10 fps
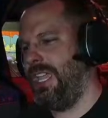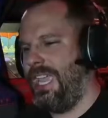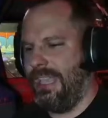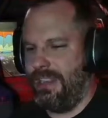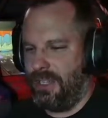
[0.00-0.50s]

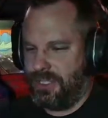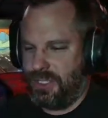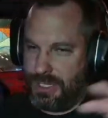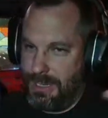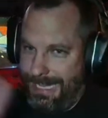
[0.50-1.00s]
and then
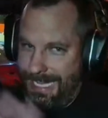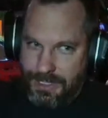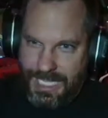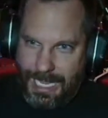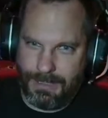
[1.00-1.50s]
also somebody
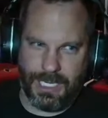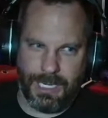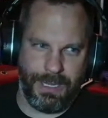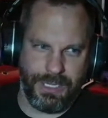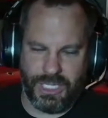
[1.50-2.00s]
else came and took
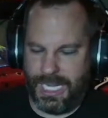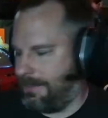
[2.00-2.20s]
a bunch of games